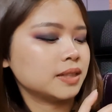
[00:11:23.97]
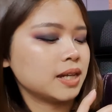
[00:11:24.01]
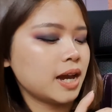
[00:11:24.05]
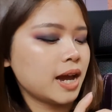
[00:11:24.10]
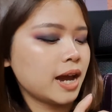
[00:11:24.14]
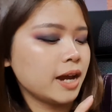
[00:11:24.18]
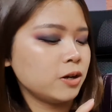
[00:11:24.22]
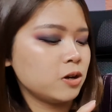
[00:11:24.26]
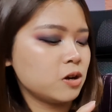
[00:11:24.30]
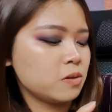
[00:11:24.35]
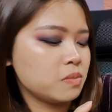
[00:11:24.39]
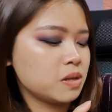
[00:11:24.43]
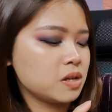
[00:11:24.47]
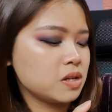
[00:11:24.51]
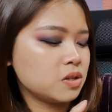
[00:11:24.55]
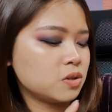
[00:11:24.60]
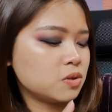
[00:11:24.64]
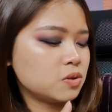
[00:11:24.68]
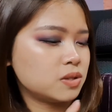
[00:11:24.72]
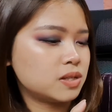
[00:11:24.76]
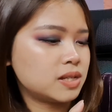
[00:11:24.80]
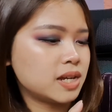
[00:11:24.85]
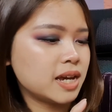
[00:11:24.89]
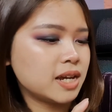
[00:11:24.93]
I normally
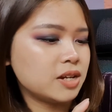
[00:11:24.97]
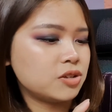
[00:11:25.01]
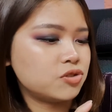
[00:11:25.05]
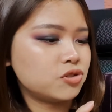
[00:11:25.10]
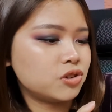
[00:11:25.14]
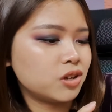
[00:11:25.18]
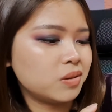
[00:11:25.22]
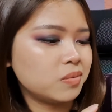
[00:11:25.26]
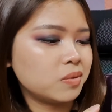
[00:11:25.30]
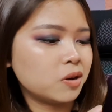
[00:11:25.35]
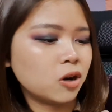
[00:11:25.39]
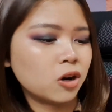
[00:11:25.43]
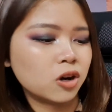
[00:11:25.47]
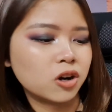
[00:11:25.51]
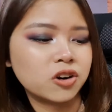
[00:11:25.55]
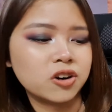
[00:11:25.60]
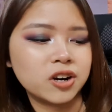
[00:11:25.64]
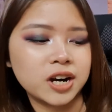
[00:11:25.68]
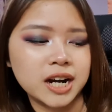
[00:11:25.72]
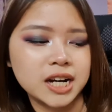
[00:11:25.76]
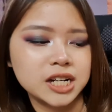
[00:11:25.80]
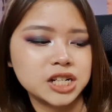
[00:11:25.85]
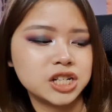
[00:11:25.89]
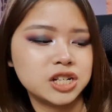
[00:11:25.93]
use Daydream or
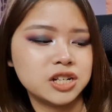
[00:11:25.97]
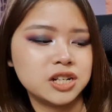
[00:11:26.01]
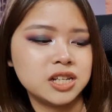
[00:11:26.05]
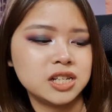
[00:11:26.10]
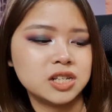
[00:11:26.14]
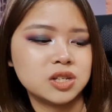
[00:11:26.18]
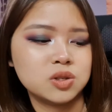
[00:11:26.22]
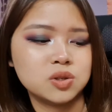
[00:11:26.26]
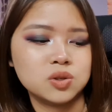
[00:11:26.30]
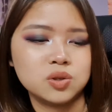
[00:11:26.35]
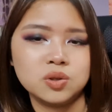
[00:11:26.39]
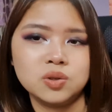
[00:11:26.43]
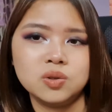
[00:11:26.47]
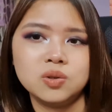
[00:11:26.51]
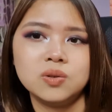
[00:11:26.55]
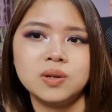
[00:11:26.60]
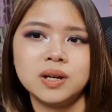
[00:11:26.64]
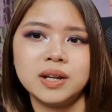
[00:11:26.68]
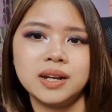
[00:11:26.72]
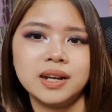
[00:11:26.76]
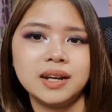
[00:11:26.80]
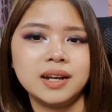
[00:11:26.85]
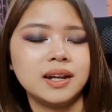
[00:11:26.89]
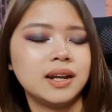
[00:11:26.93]
Crush, this two,
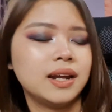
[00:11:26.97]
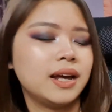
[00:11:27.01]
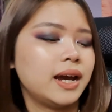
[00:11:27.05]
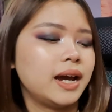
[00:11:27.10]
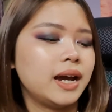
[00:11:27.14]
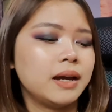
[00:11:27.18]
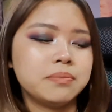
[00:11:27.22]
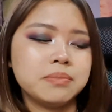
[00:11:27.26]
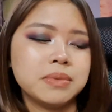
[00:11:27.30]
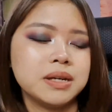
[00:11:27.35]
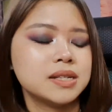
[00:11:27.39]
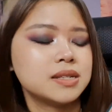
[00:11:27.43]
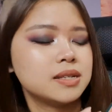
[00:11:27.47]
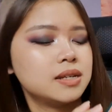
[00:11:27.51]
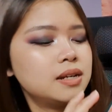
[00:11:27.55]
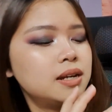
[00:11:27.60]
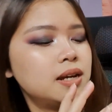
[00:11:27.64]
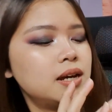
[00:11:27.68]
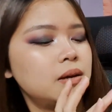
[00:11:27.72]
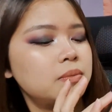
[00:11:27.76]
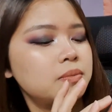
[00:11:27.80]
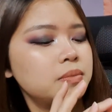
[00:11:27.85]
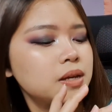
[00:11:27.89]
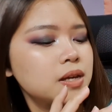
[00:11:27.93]
and then I mix it
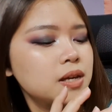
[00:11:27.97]
up.